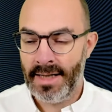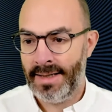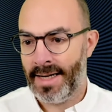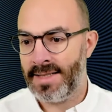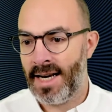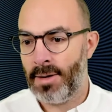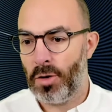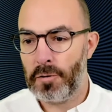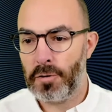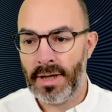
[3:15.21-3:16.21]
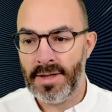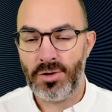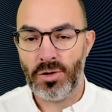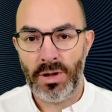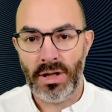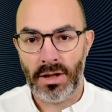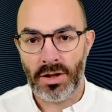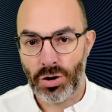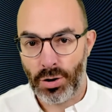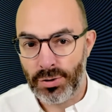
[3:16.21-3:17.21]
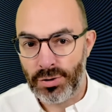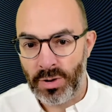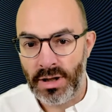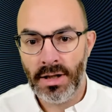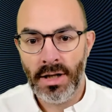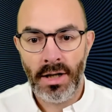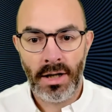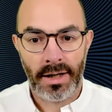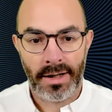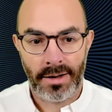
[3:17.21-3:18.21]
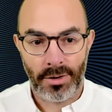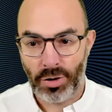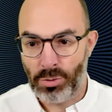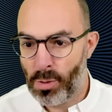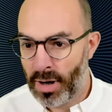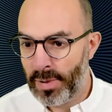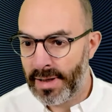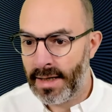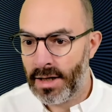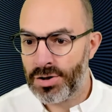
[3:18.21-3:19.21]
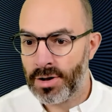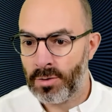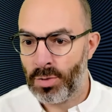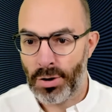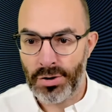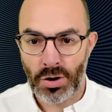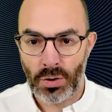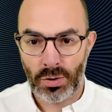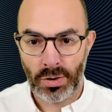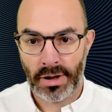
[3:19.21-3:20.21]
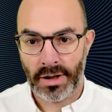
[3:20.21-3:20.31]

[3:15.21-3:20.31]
that same offer needs to be shown to me on a mobile application, but also